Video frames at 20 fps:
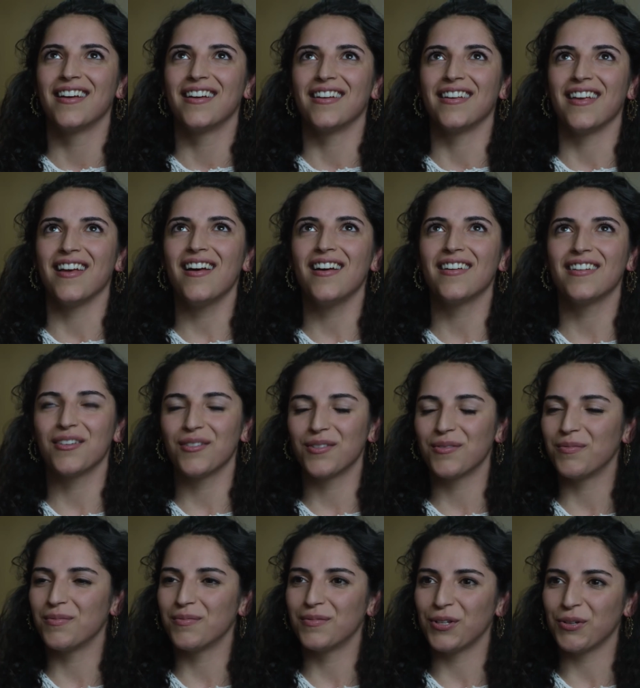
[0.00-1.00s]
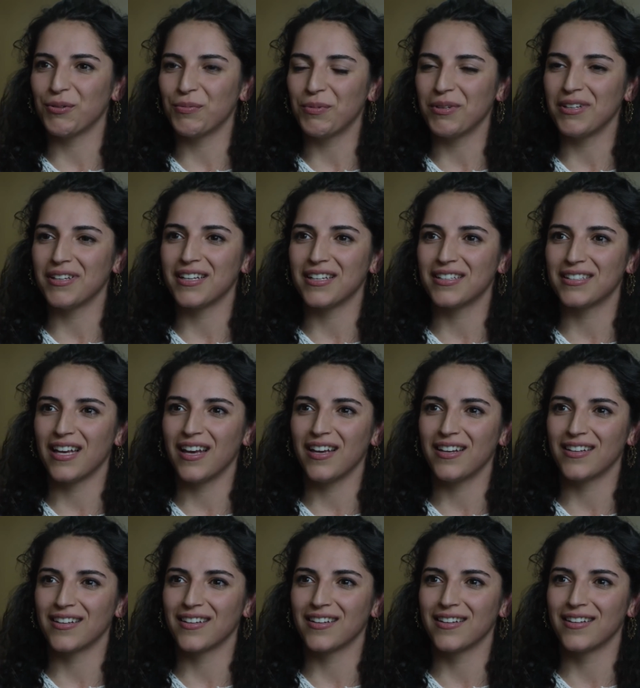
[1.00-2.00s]
Yeah, that would be
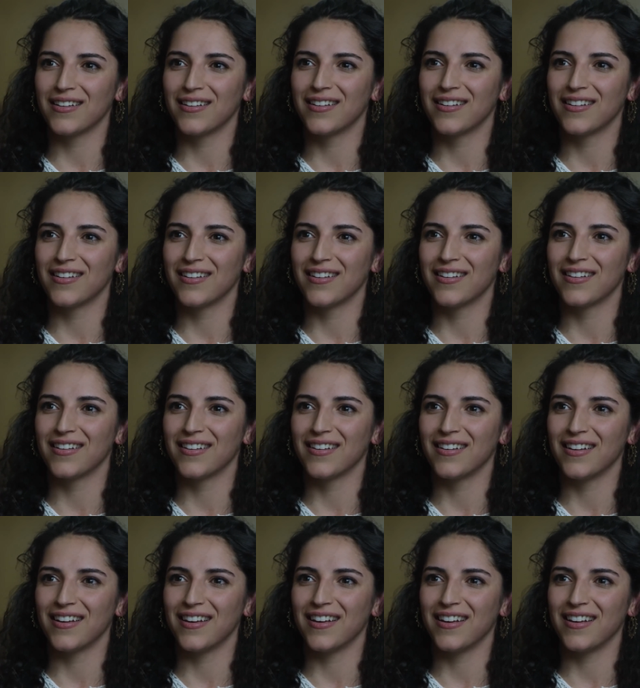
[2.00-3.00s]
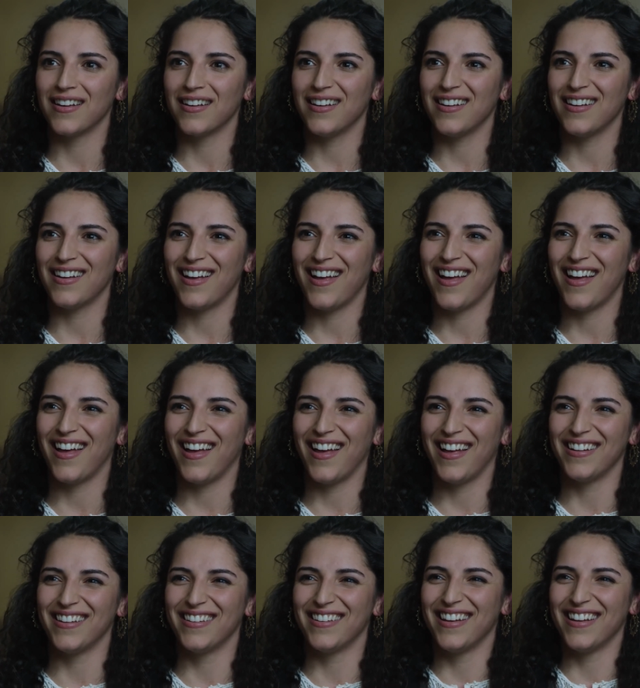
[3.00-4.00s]
exciting.
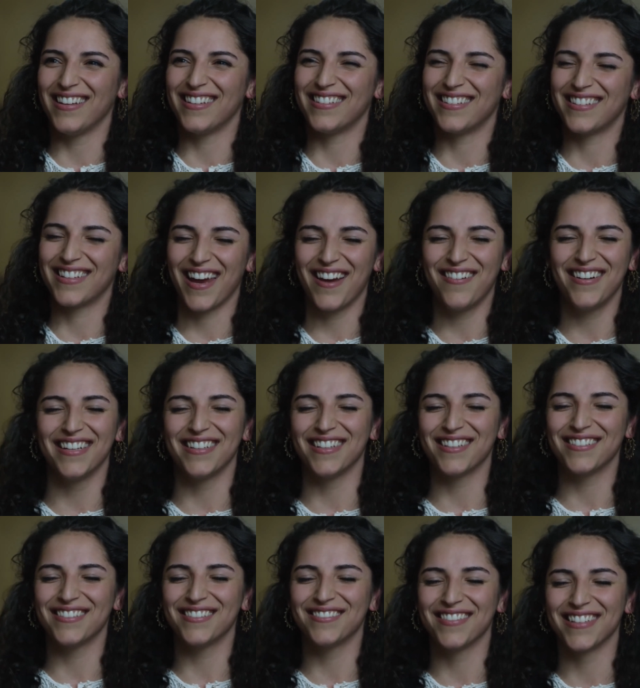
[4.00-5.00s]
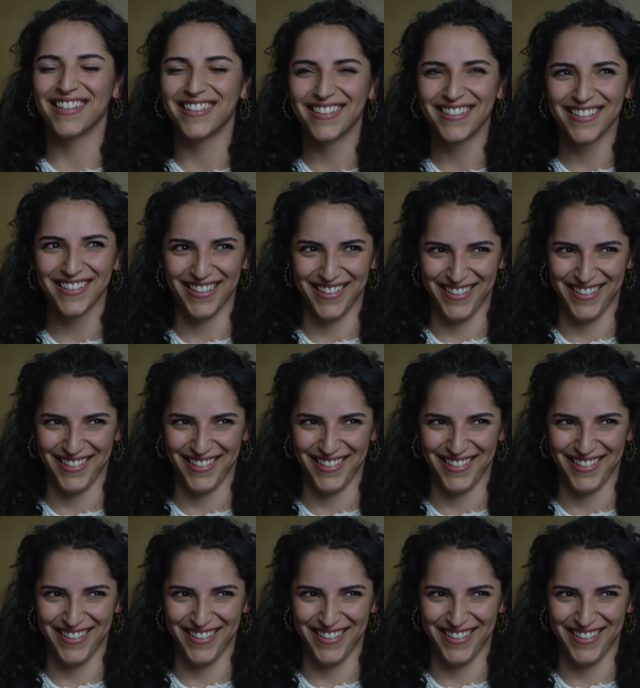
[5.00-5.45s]
And scary in a good way.